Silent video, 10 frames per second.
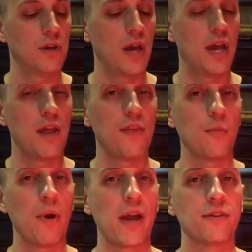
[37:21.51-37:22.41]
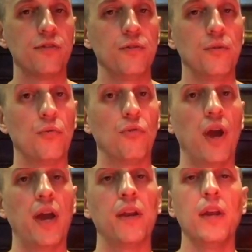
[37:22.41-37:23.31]
and I think back to
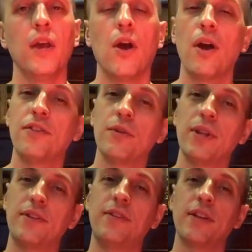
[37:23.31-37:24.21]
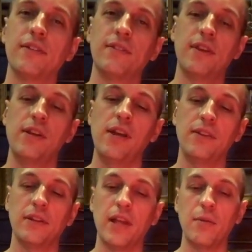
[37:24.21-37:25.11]
red. All right, so let's stick this in,
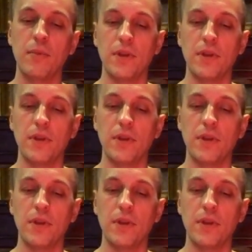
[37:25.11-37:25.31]
in the light